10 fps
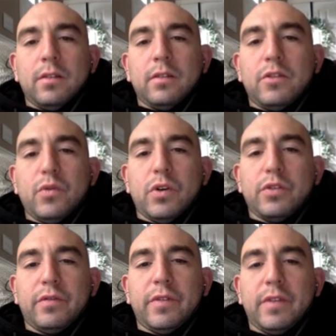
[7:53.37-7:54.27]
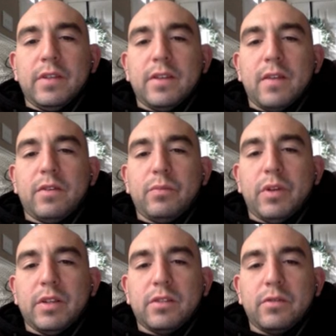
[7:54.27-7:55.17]
257
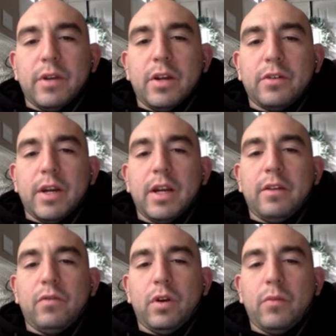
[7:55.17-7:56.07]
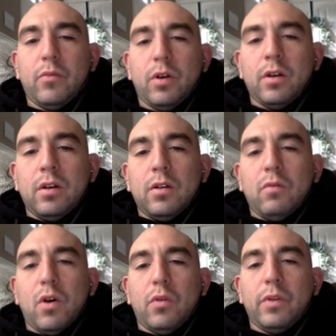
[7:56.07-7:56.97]
plus 384 anymore.
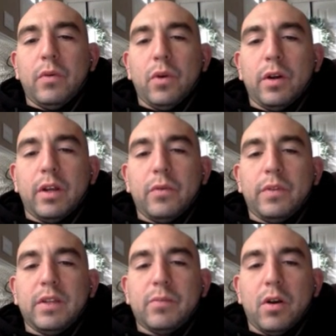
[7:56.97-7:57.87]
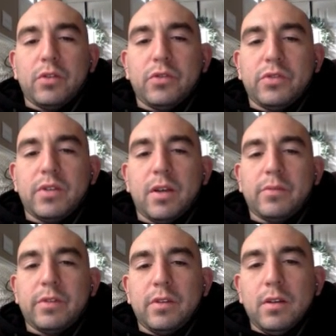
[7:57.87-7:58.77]
We're only working with these partial
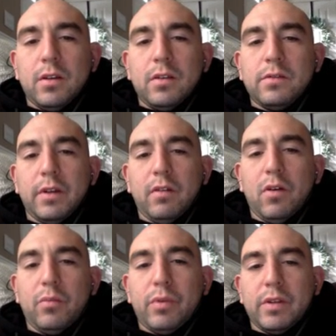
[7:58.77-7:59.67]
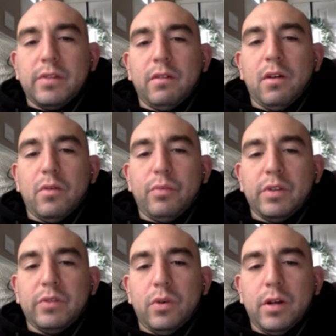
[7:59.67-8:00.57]
sums. 0 plus
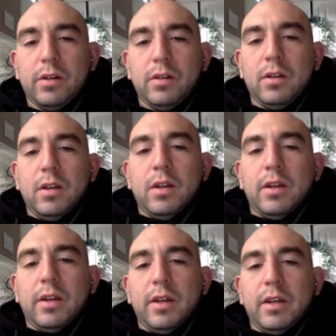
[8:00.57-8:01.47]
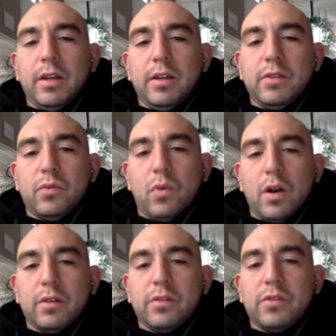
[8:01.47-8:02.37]
1 is
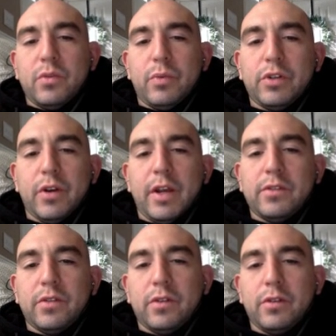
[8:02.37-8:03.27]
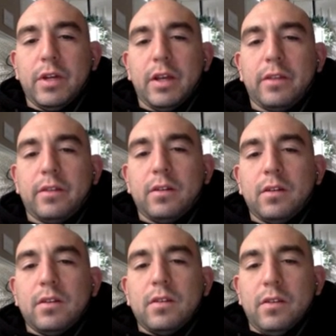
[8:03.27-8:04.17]
1. So put your answer underneath.
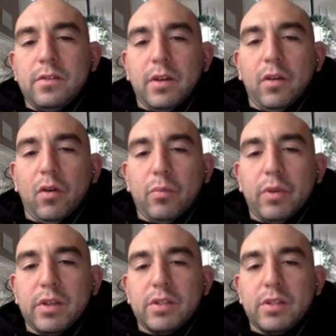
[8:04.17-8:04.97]
0 plus